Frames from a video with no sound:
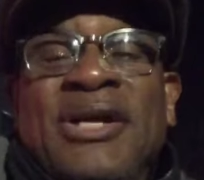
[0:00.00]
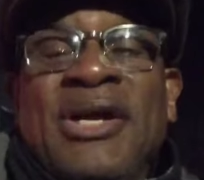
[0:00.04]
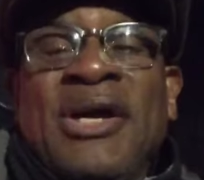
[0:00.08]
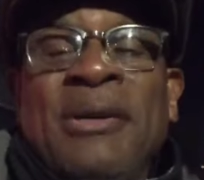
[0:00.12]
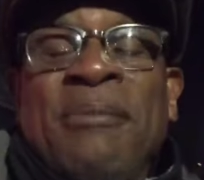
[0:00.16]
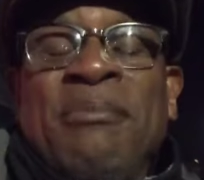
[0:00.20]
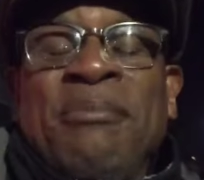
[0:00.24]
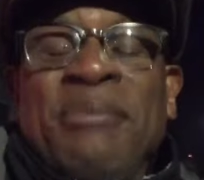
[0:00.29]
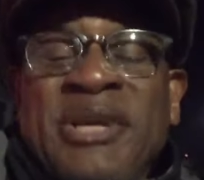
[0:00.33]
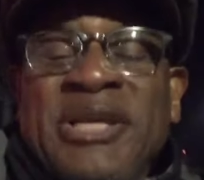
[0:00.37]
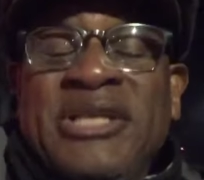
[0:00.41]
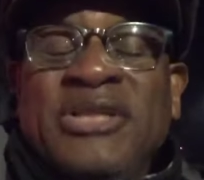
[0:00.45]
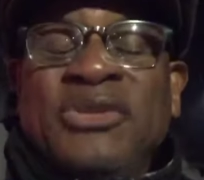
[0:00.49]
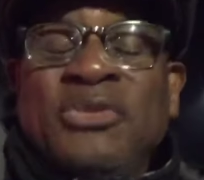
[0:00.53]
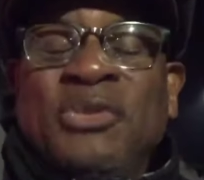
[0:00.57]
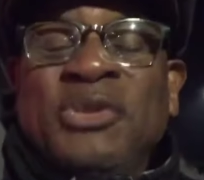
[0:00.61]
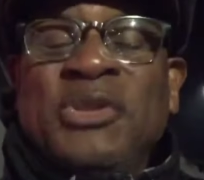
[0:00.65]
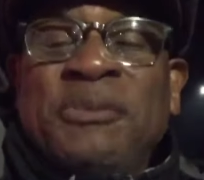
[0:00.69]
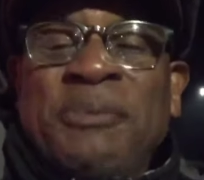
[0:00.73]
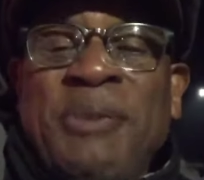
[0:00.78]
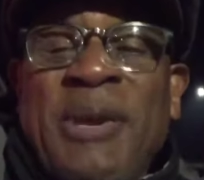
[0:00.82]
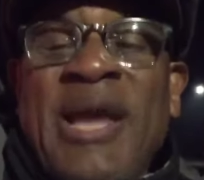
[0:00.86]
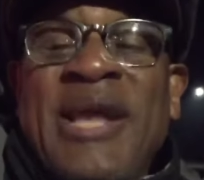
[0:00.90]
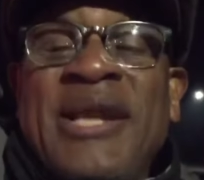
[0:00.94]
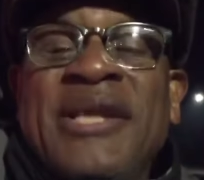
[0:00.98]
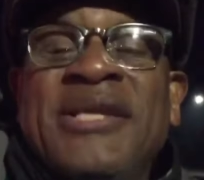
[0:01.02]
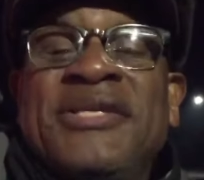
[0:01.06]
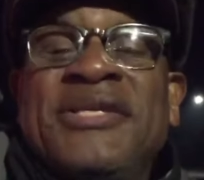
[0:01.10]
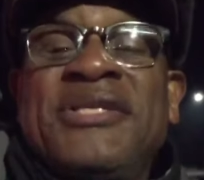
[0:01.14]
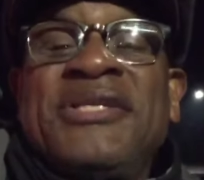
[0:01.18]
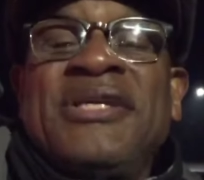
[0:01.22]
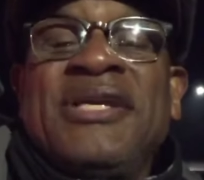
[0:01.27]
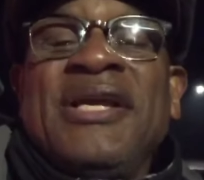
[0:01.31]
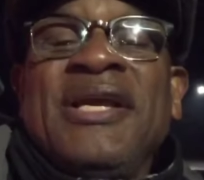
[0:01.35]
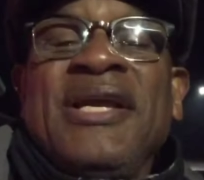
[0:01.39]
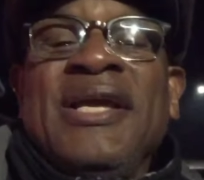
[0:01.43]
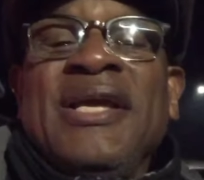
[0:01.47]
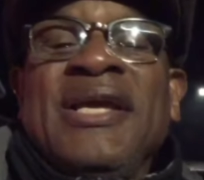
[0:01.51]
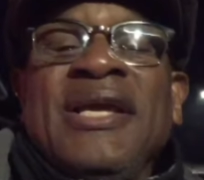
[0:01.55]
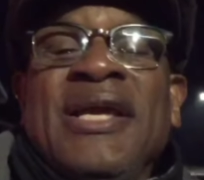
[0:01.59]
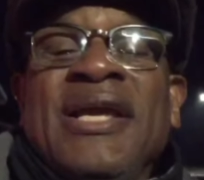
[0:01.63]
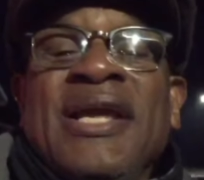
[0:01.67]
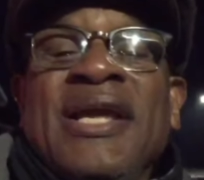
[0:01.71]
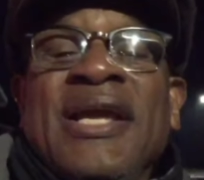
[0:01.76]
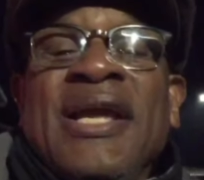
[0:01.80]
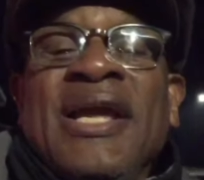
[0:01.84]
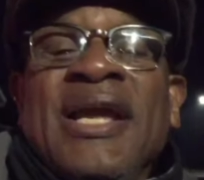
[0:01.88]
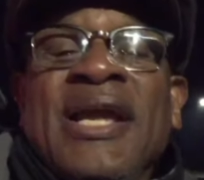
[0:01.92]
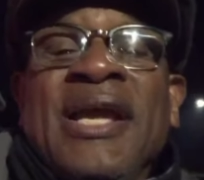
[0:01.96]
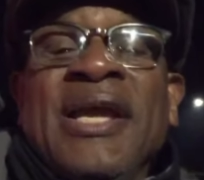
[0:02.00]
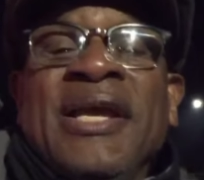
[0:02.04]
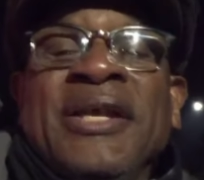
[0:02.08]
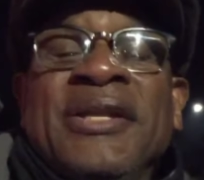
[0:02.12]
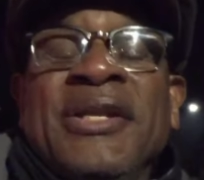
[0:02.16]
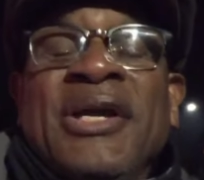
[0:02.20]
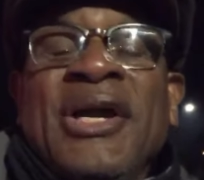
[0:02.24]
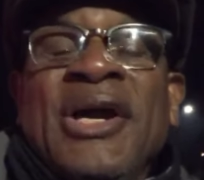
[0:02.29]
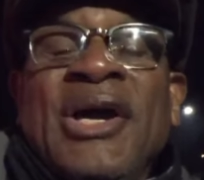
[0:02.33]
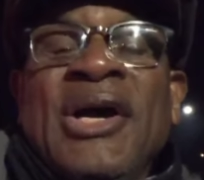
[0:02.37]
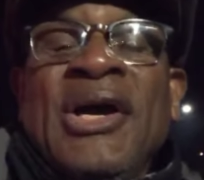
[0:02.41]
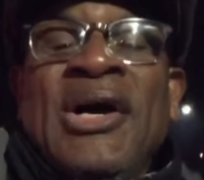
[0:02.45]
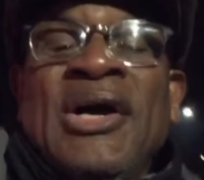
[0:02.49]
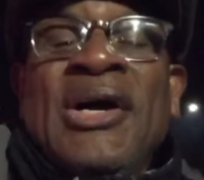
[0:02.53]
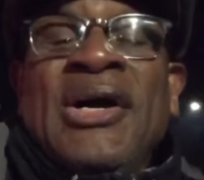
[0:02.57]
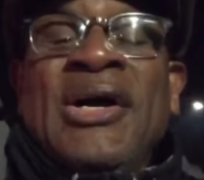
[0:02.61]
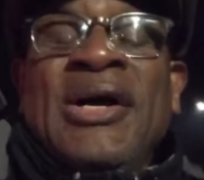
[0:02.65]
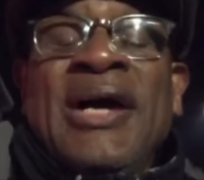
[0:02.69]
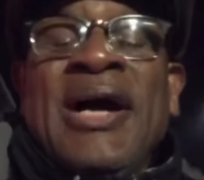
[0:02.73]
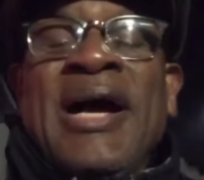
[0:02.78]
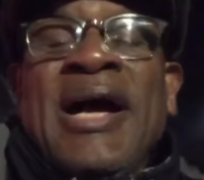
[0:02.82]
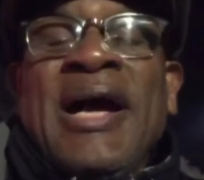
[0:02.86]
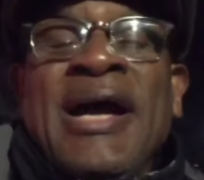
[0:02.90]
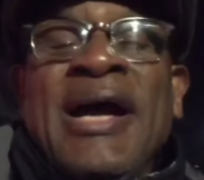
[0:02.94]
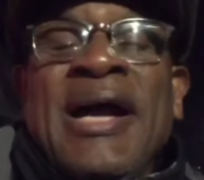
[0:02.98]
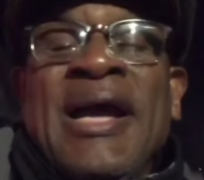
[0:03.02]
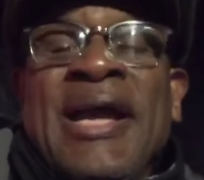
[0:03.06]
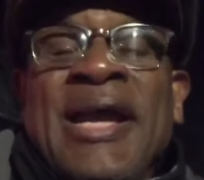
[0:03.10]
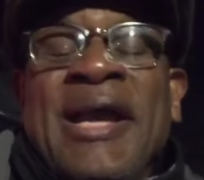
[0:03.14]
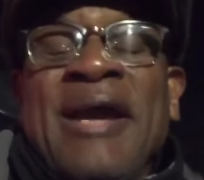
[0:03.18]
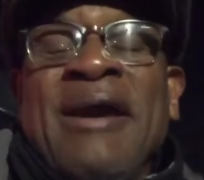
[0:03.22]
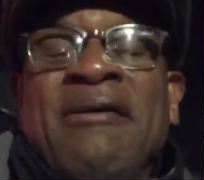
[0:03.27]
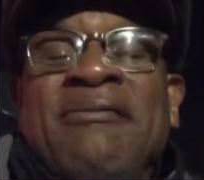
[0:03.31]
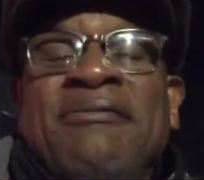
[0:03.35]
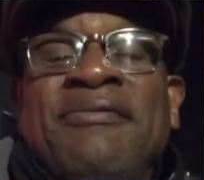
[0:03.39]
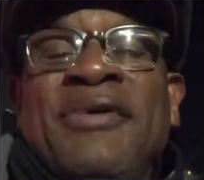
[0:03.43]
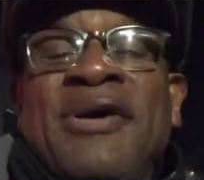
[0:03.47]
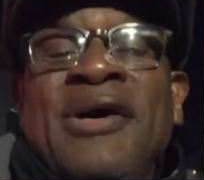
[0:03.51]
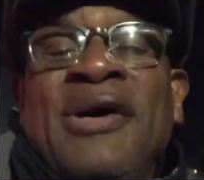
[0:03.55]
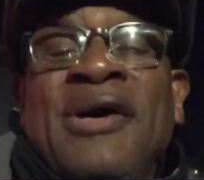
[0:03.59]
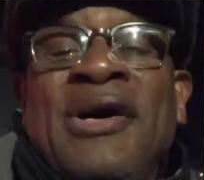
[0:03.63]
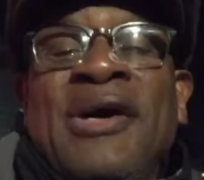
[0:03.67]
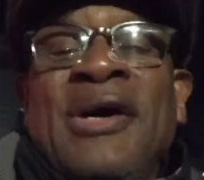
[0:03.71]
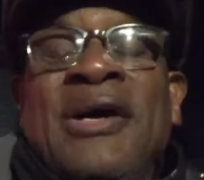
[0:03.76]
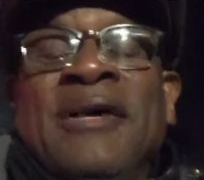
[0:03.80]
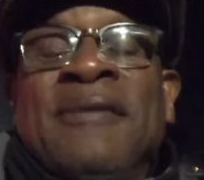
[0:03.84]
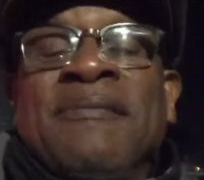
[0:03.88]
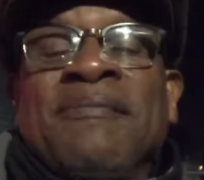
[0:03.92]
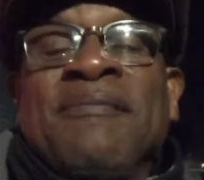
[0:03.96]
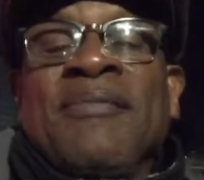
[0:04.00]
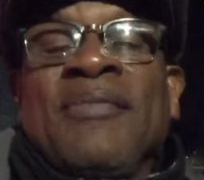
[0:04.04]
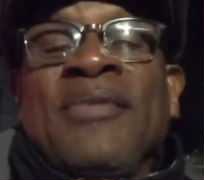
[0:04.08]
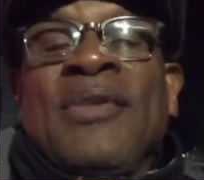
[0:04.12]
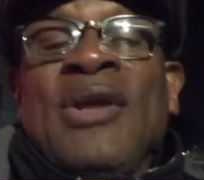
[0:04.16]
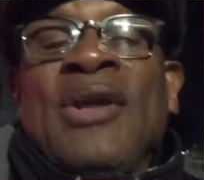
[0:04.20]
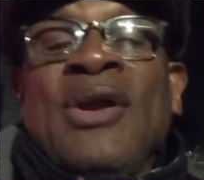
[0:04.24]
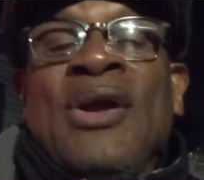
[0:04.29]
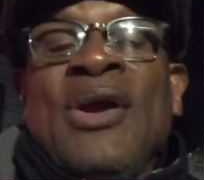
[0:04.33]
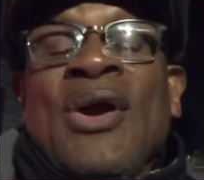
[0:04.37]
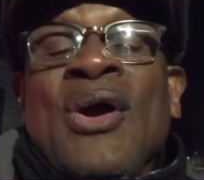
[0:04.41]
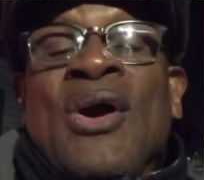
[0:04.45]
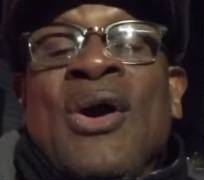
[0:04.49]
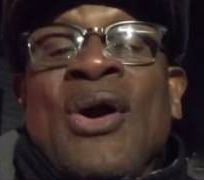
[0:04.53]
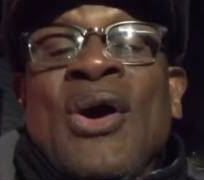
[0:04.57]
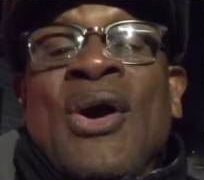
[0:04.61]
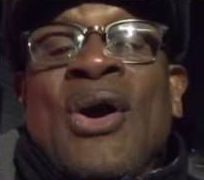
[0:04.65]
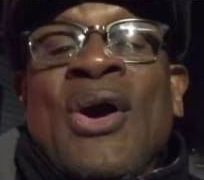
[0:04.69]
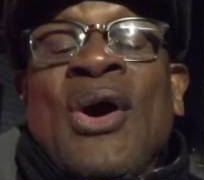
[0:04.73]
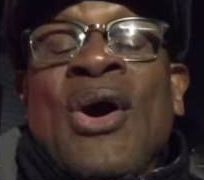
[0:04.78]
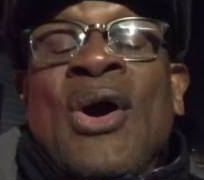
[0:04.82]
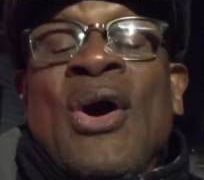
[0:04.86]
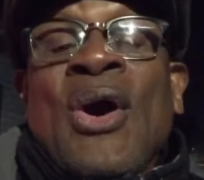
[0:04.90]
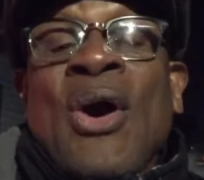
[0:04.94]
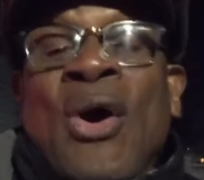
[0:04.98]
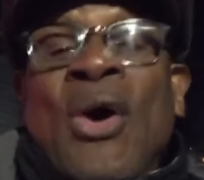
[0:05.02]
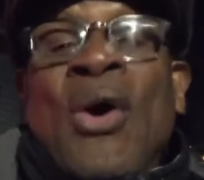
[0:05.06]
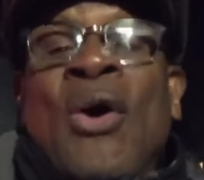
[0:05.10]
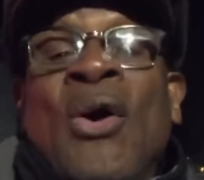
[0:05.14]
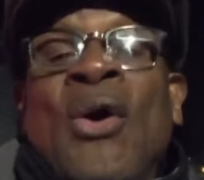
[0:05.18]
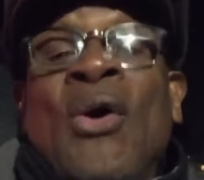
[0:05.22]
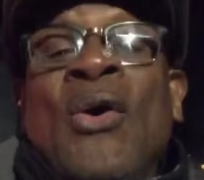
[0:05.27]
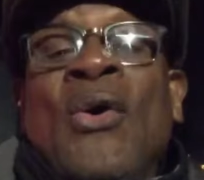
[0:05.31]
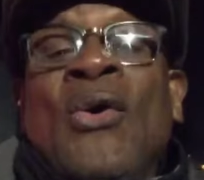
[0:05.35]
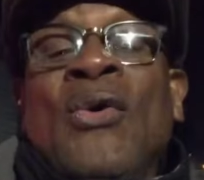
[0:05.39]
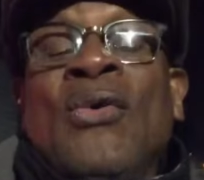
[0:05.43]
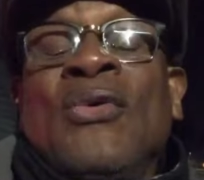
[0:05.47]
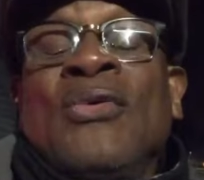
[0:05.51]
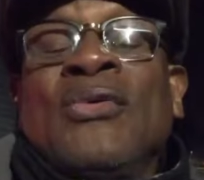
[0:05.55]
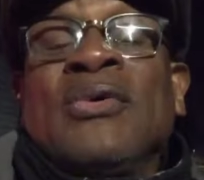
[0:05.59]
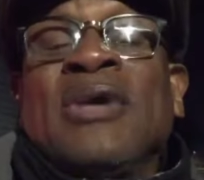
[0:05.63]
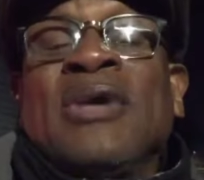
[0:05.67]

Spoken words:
mixed with Spanish. And I have all